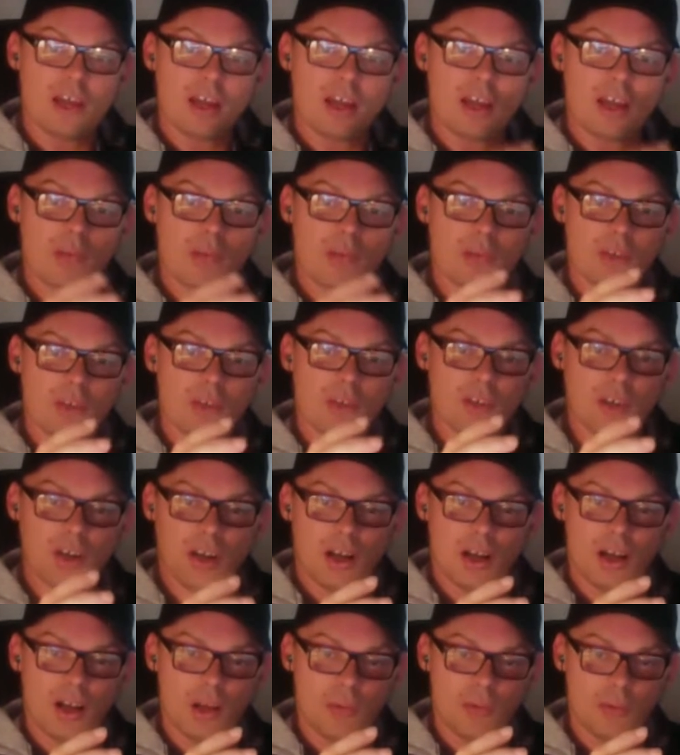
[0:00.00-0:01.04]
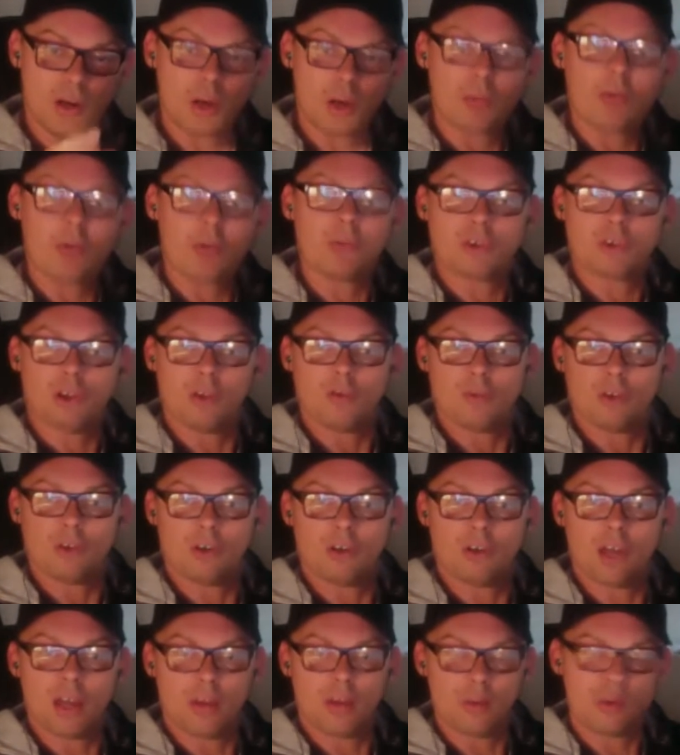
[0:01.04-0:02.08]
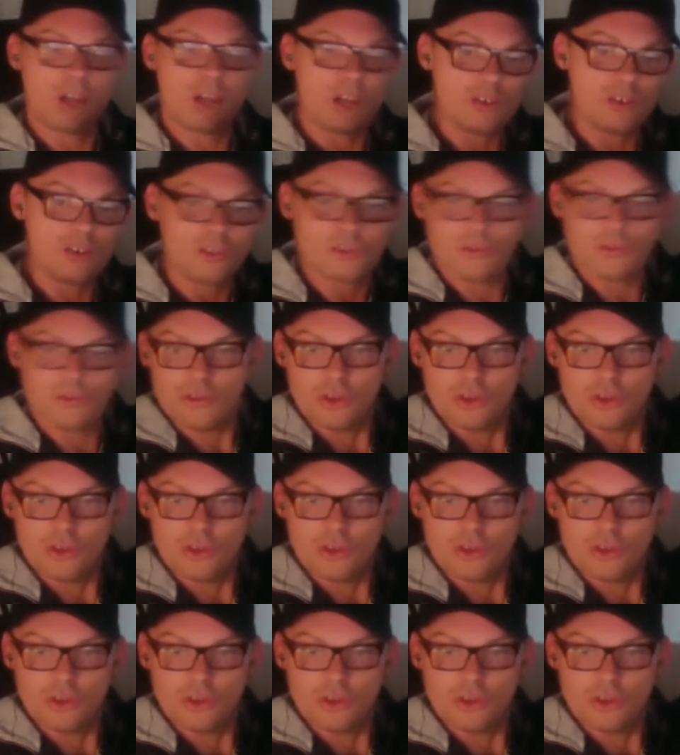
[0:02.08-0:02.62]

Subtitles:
I can be a problem solver, and we can